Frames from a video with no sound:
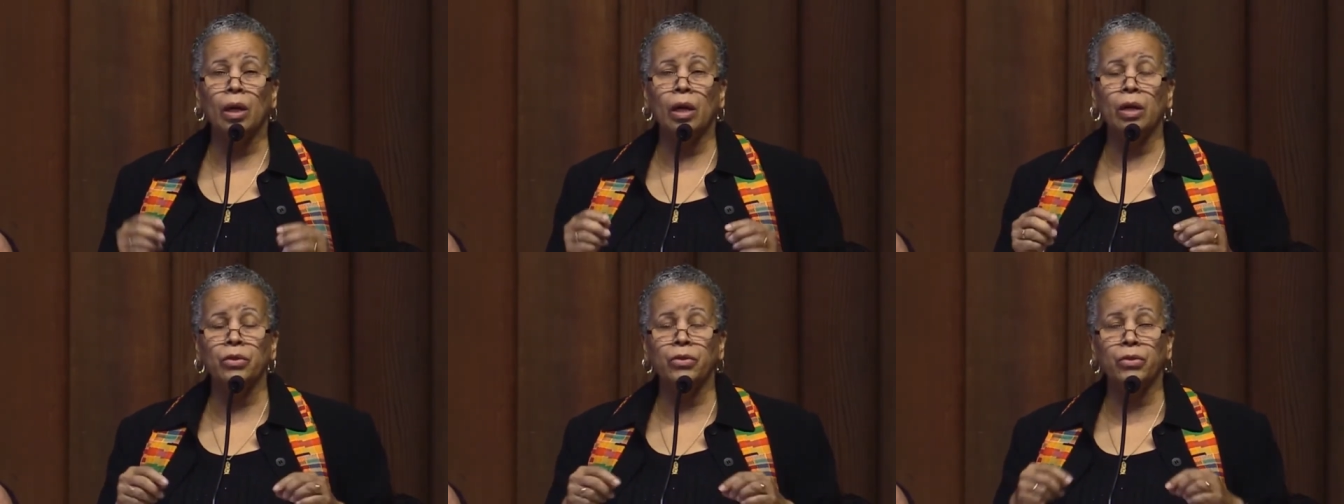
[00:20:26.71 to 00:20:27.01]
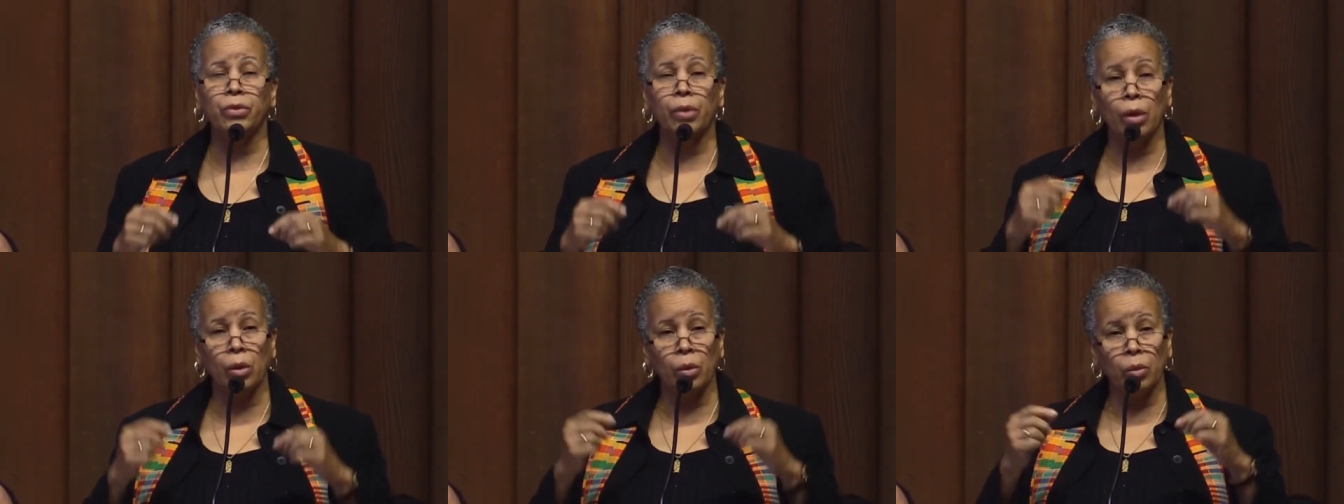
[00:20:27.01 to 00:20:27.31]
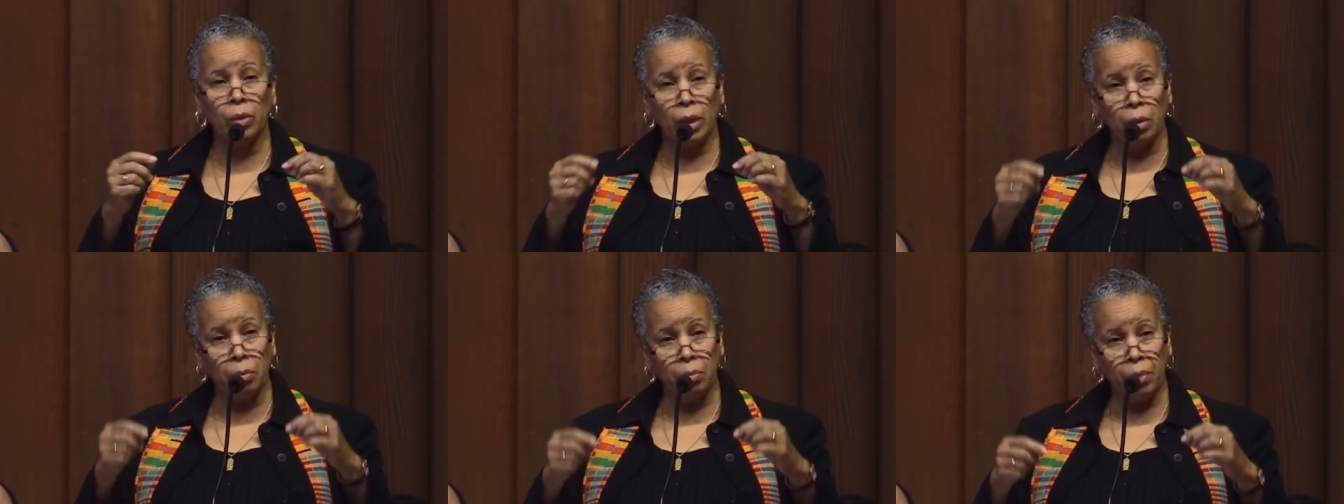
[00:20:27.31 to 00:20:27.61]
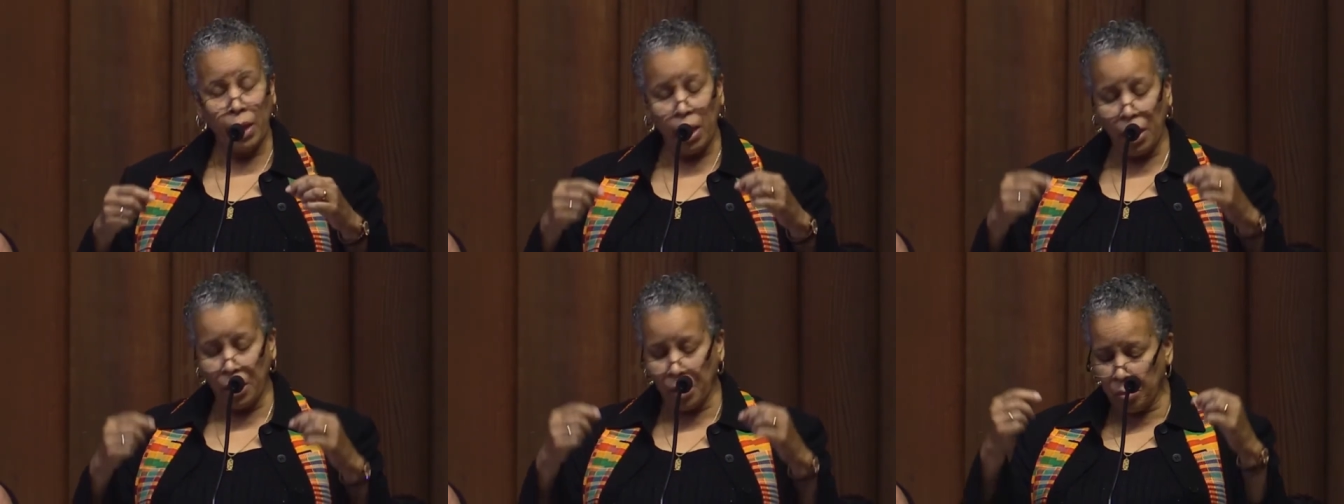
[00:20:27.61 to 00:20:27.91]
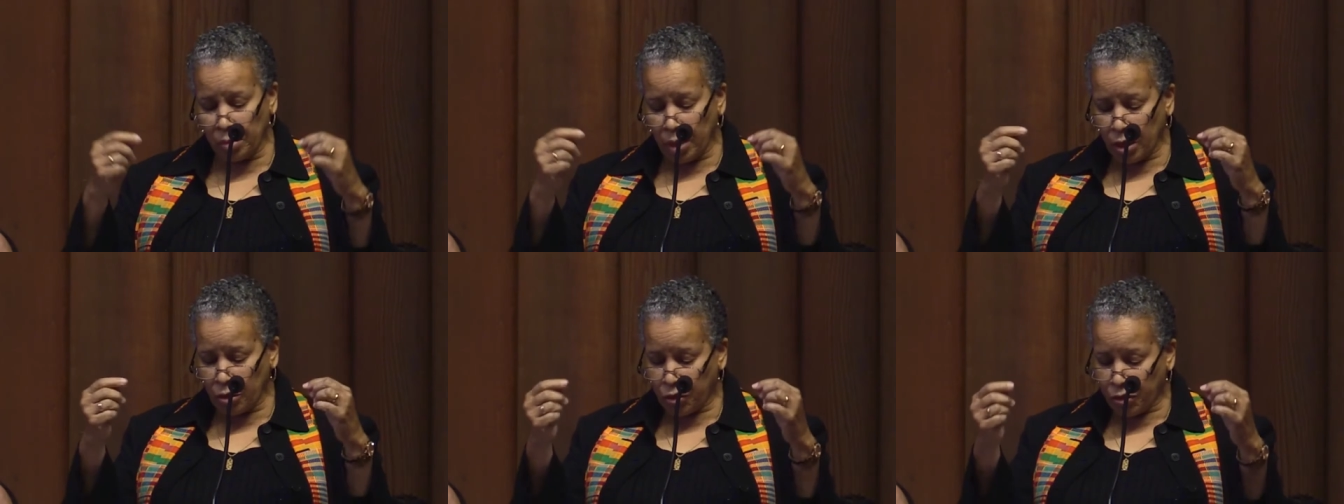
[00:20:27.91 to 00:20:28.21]
as though
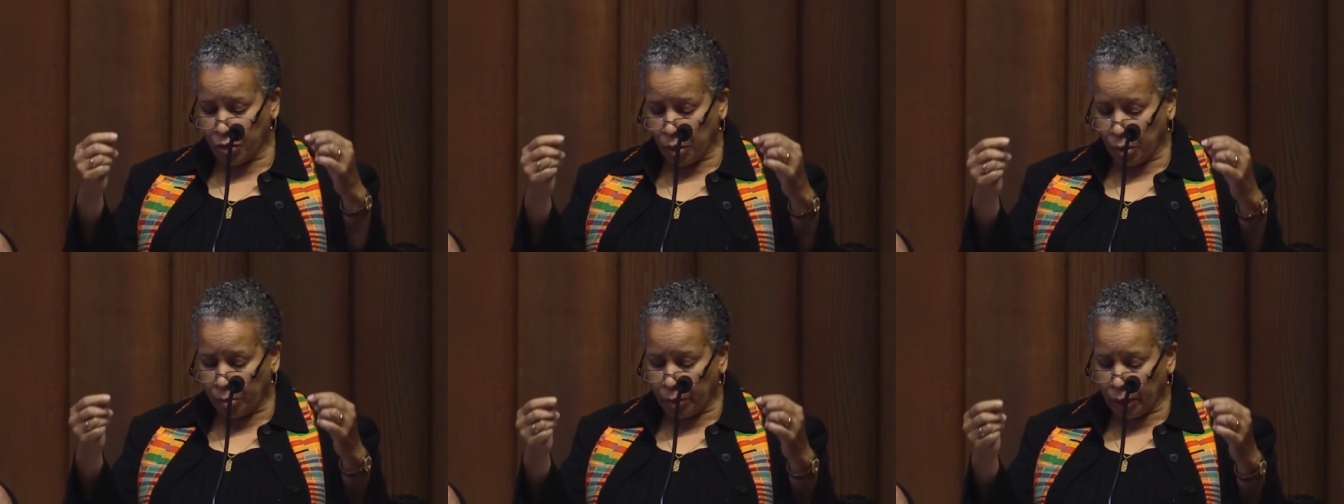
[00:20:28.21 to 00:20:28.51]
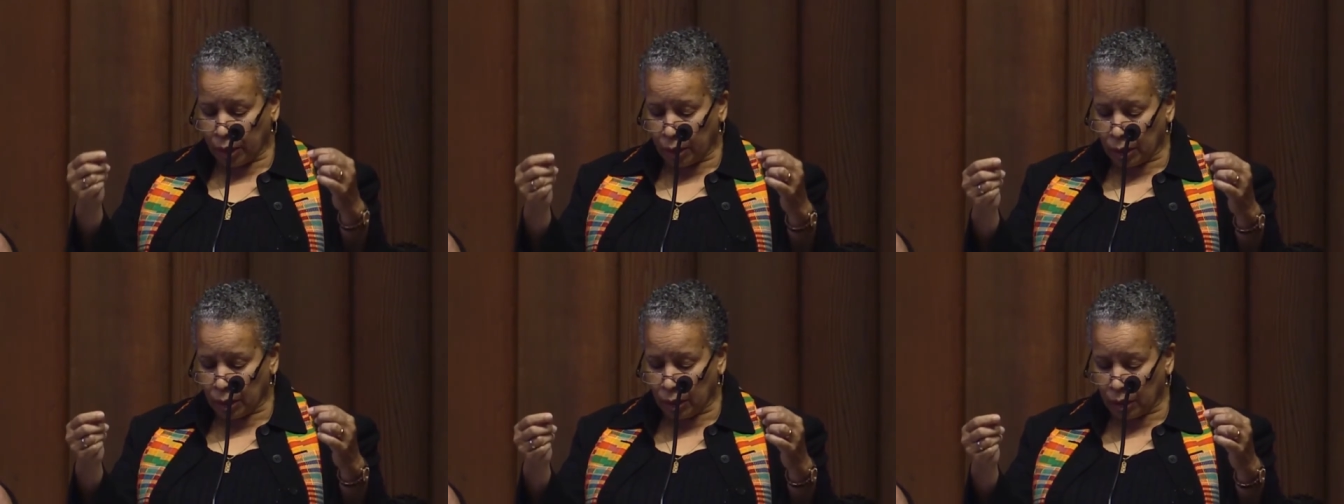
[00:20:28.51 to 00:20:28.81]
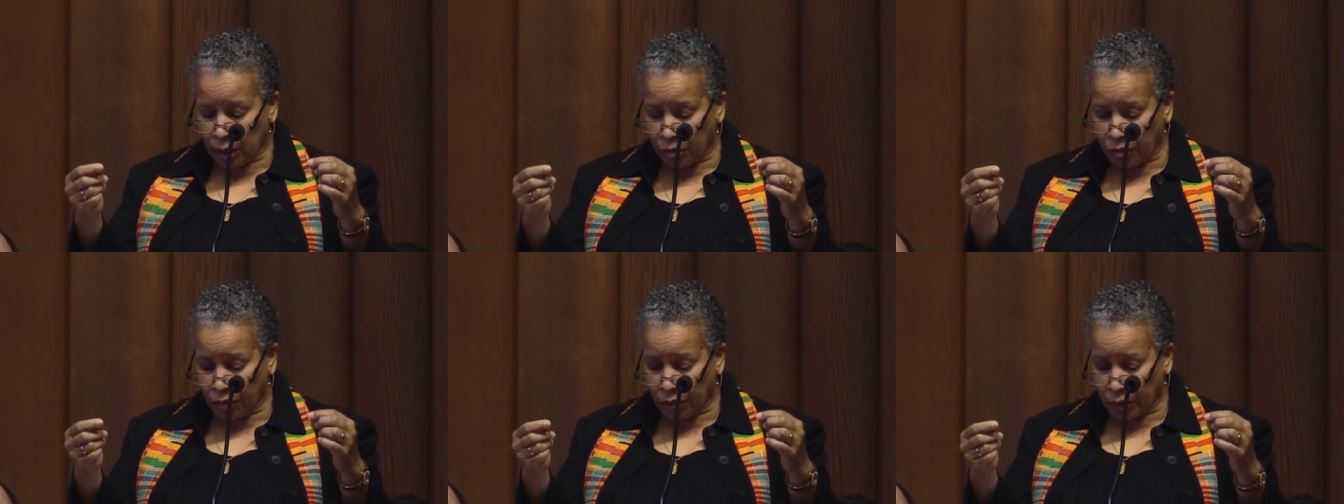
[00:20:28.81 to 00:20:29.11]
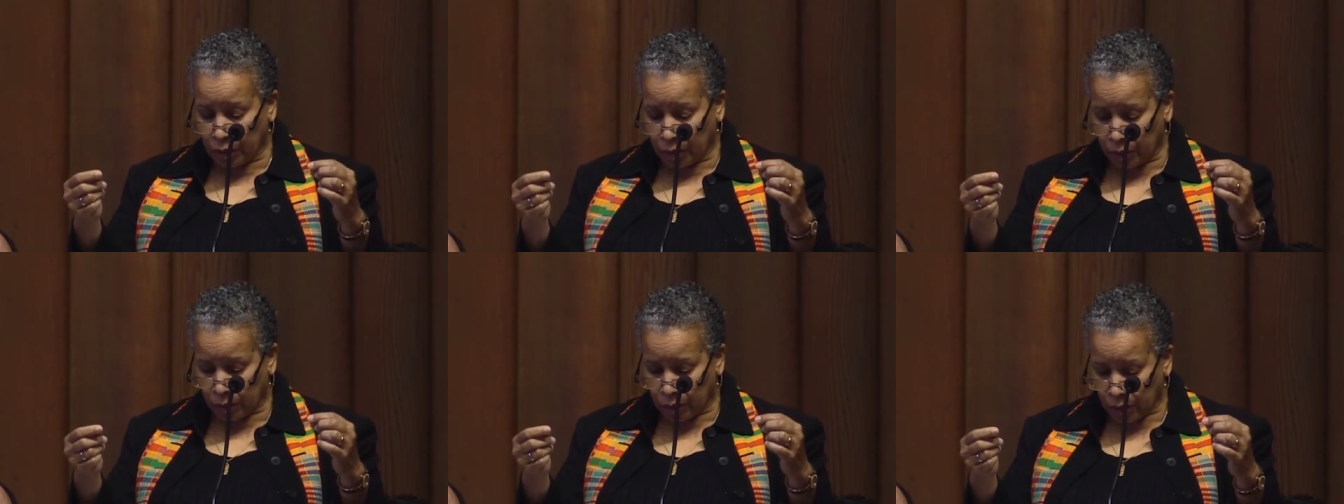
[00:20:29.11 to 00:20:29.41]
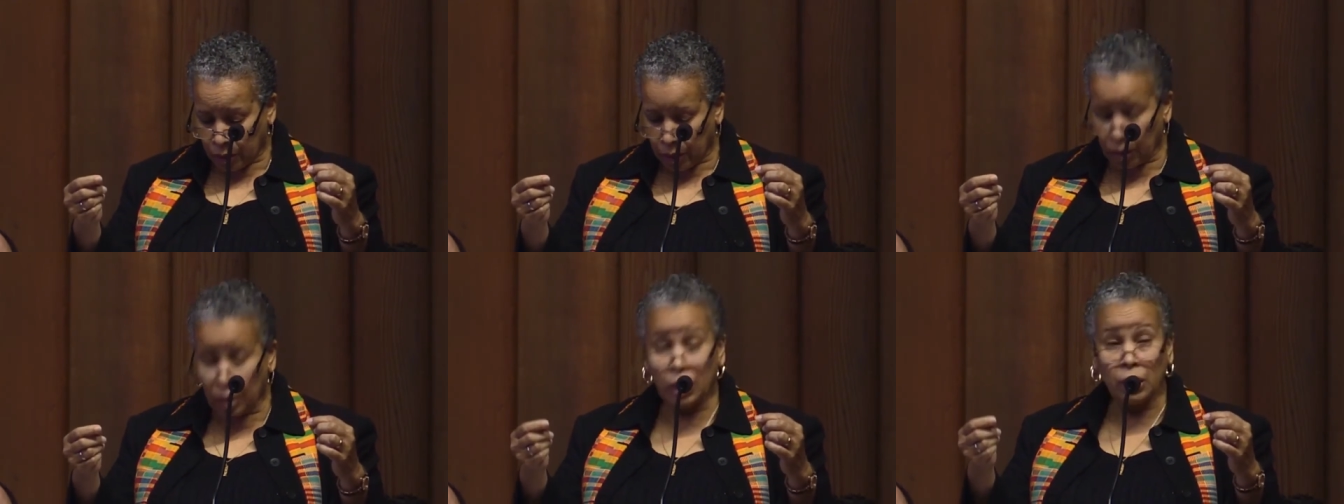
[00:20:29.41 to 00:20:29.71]
impediments are being lifted.
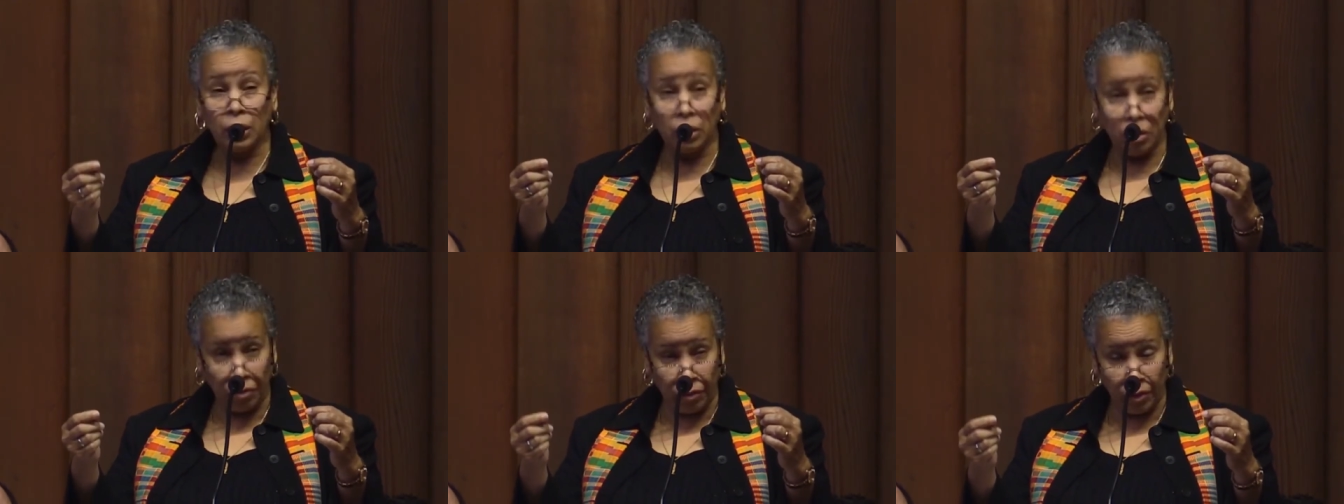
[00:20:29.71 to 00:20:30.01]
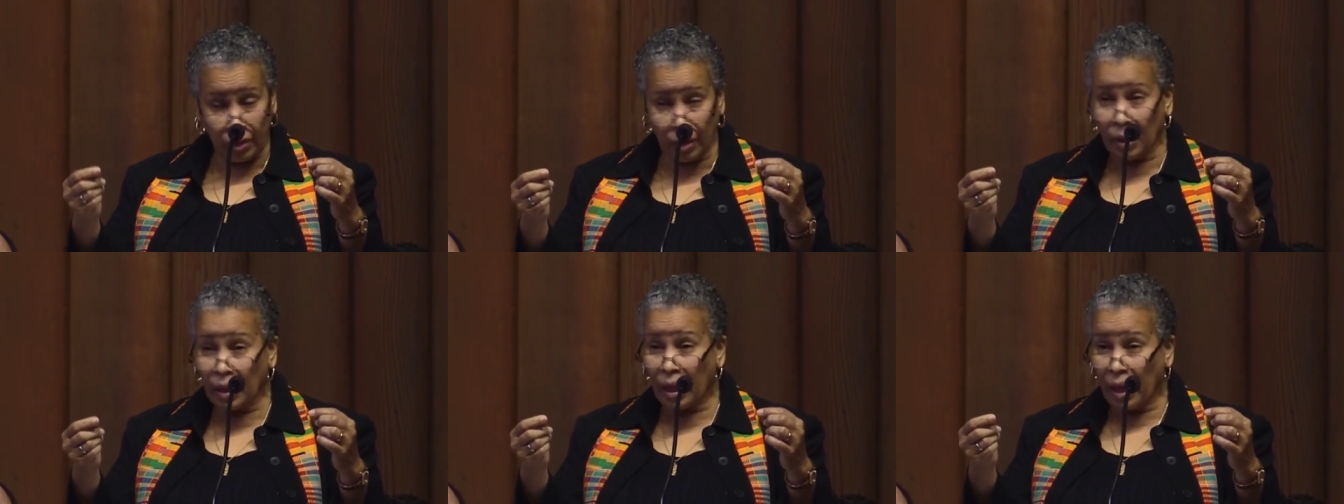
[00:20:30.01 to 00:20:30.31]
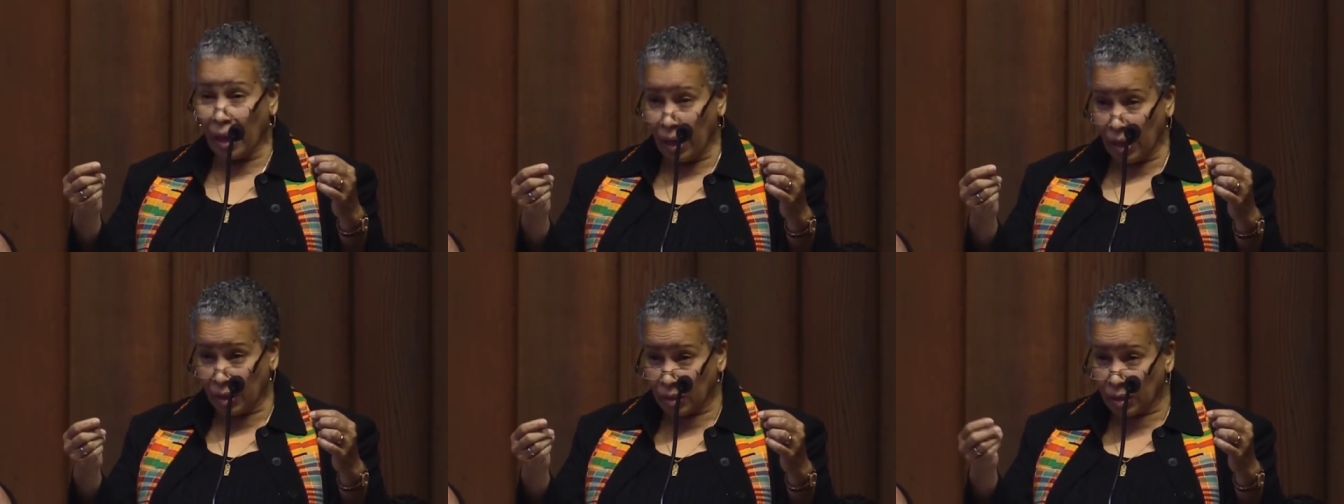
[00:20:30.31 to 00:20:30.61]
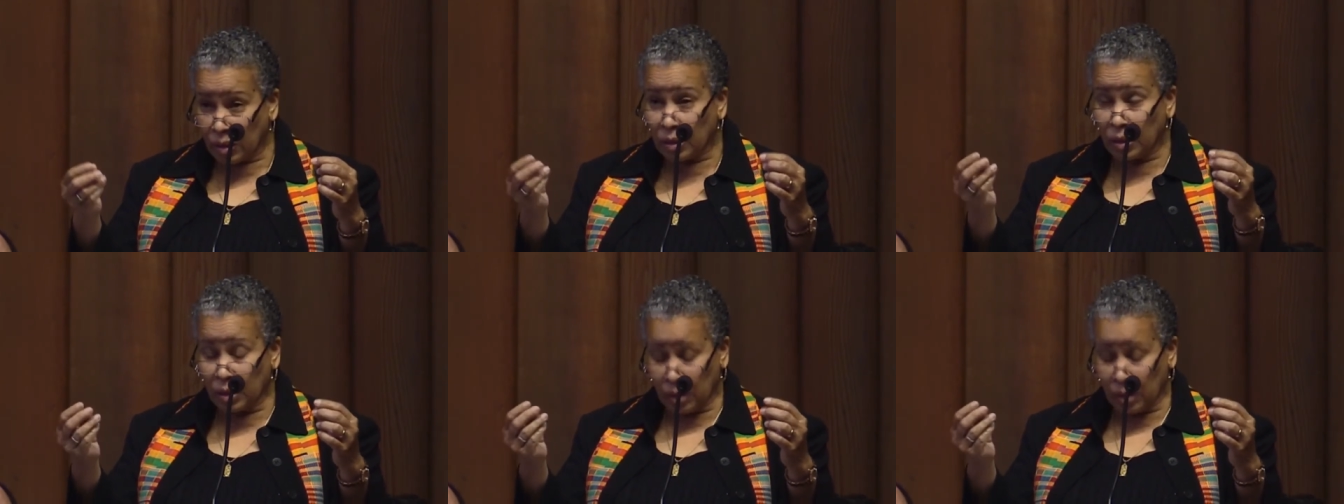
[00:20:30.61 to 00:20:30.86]
You feel that?